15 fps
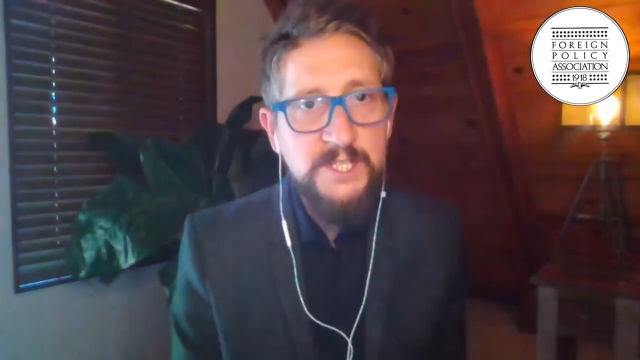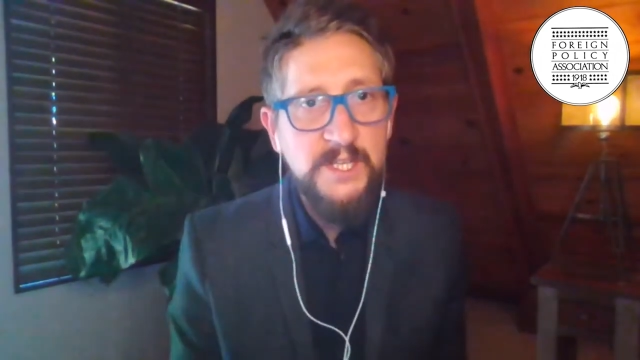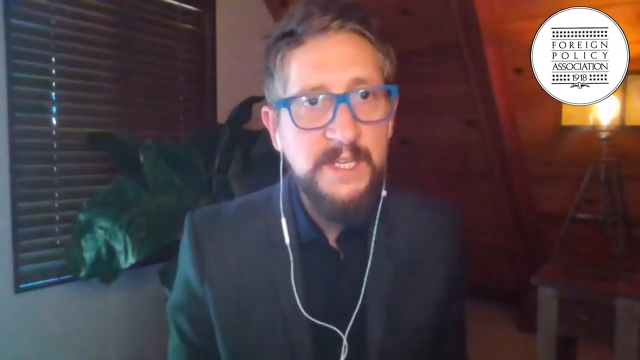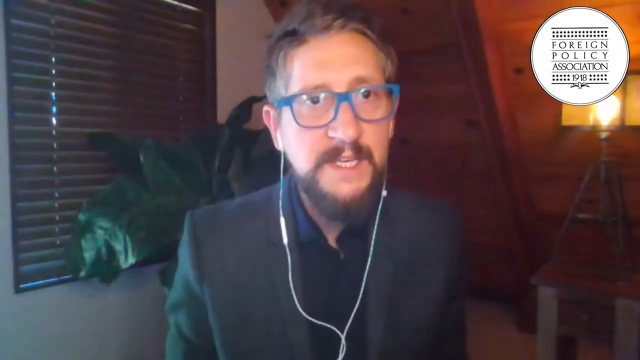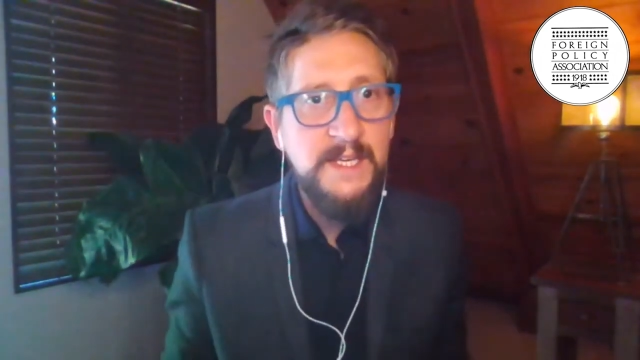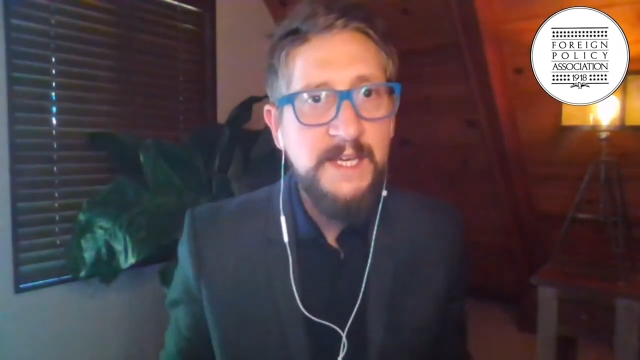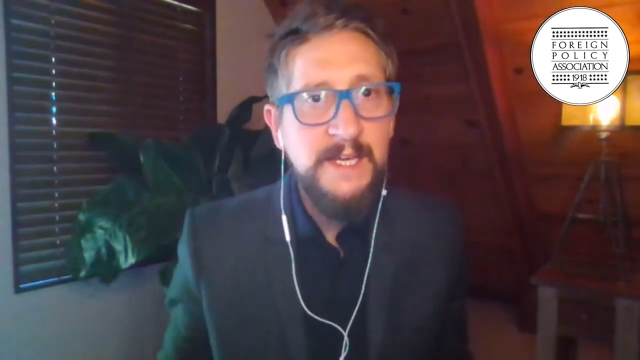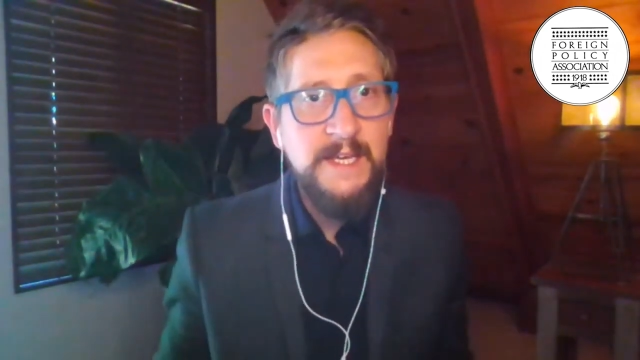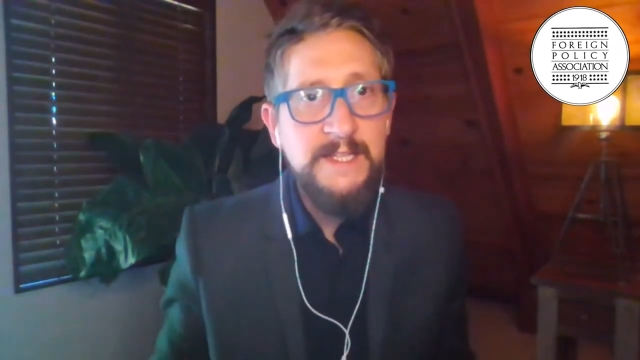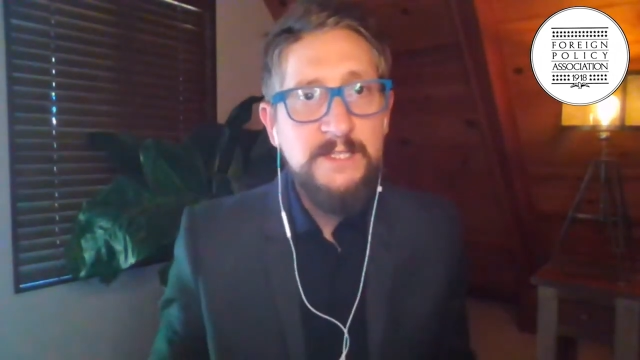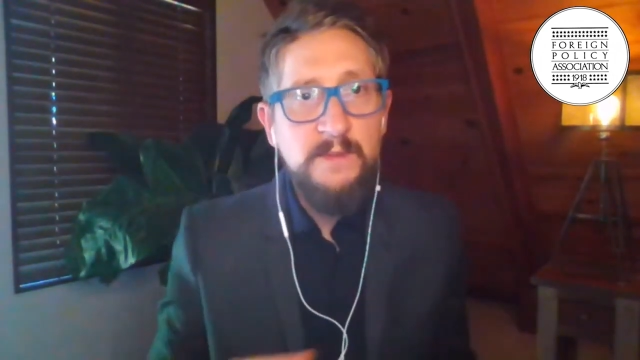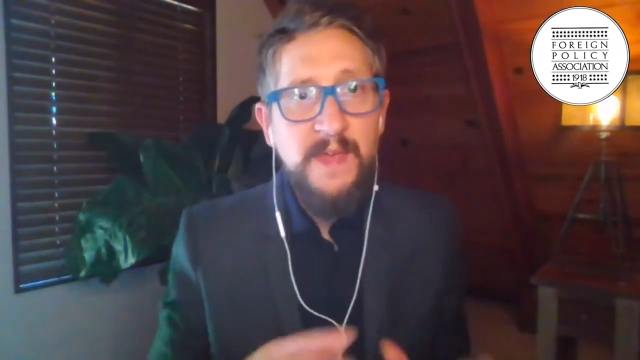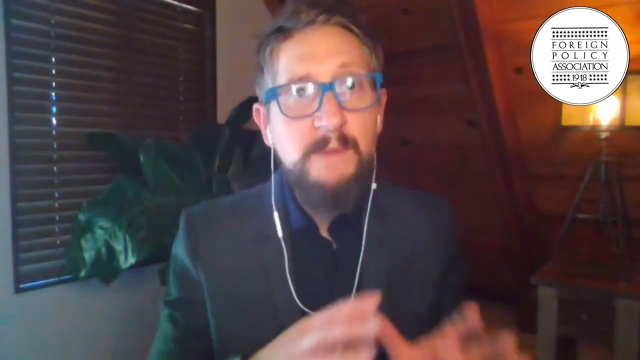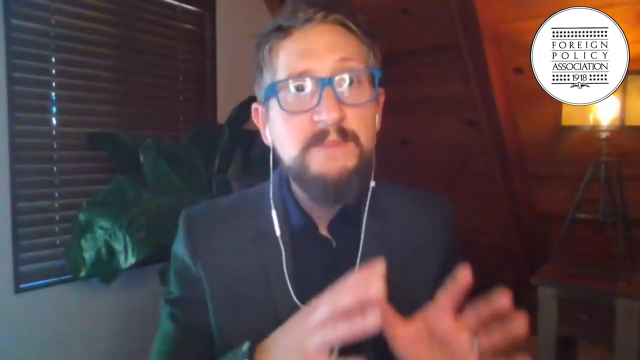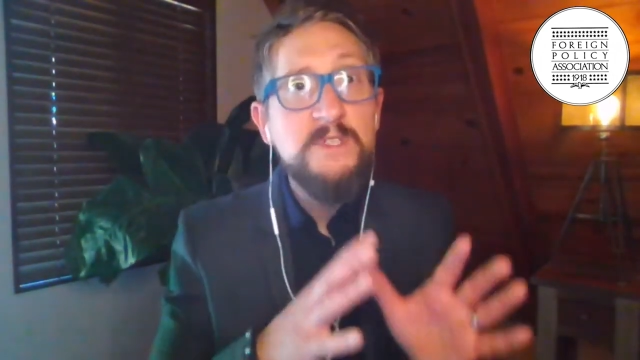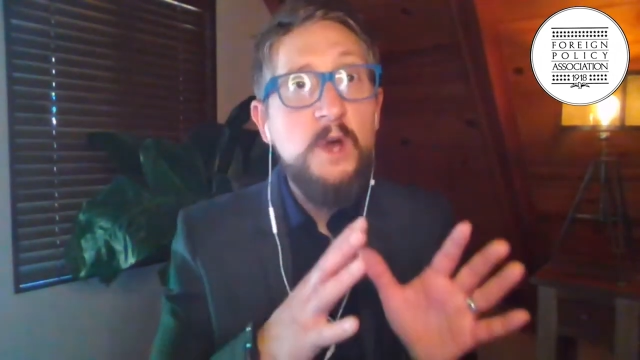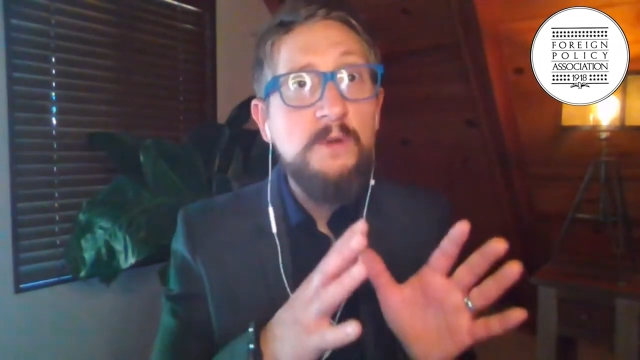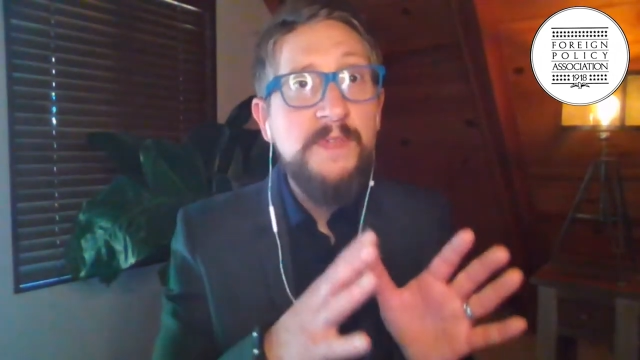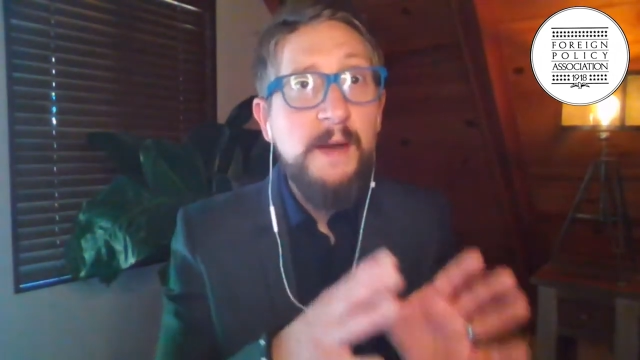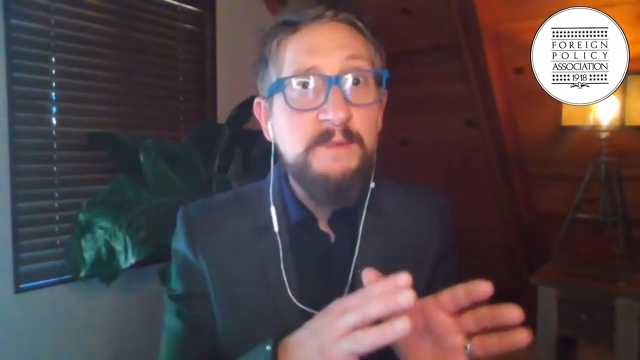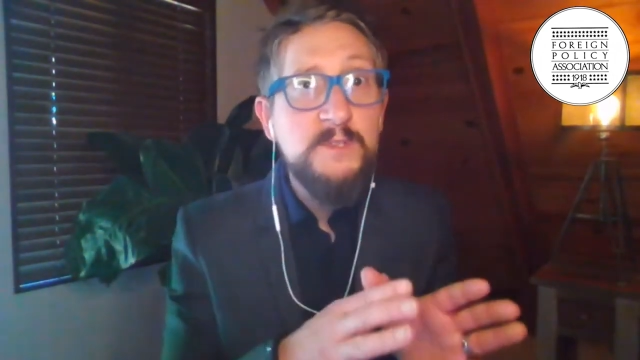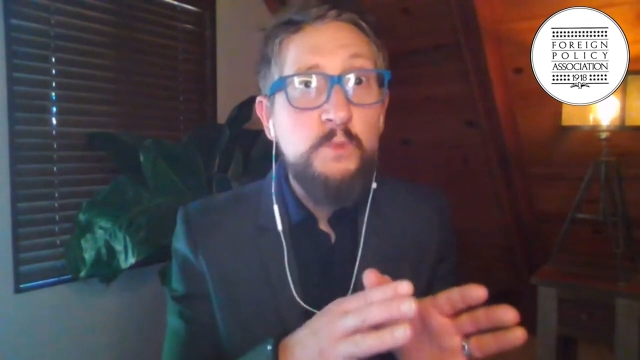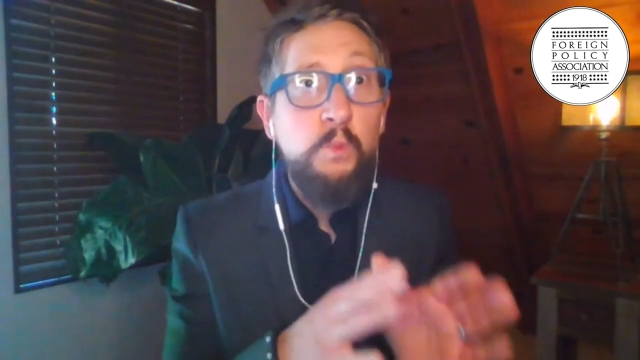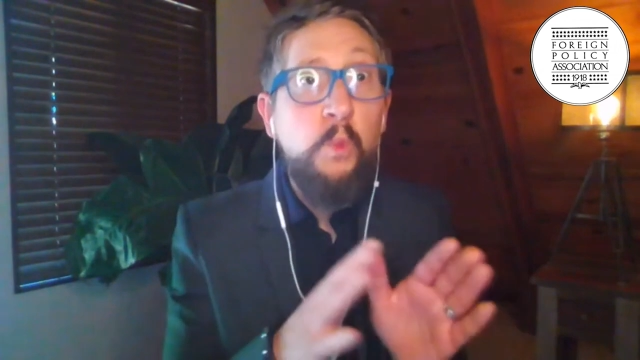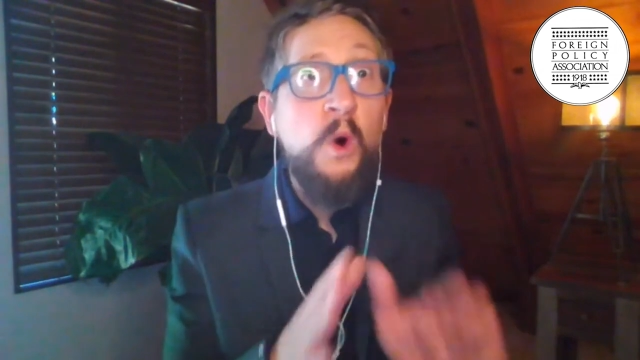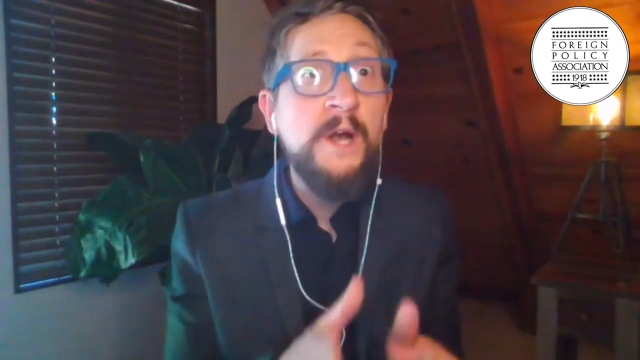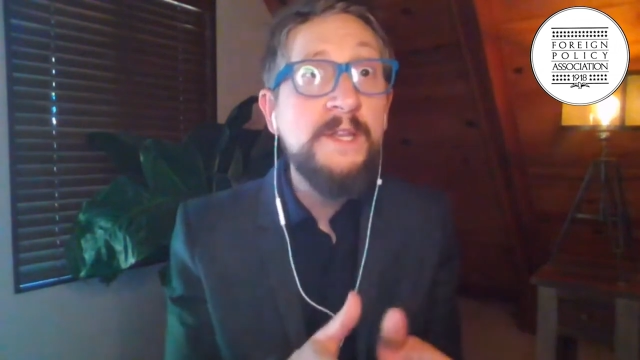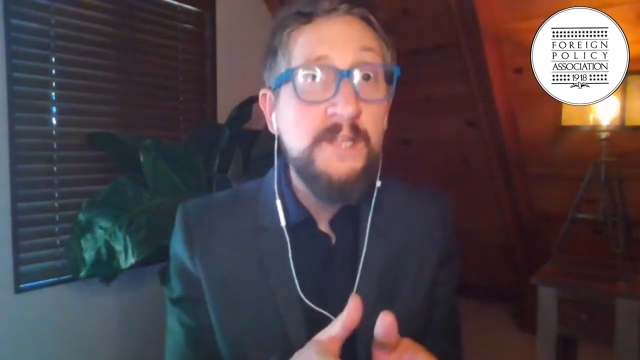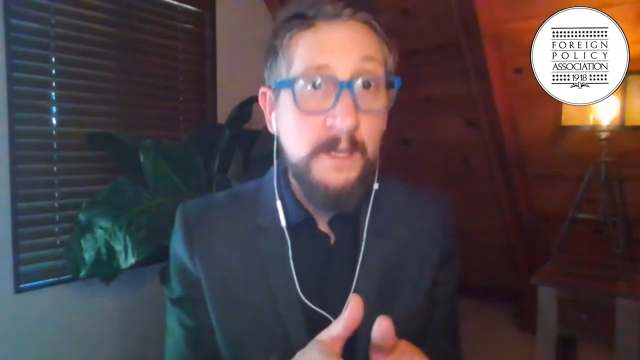was one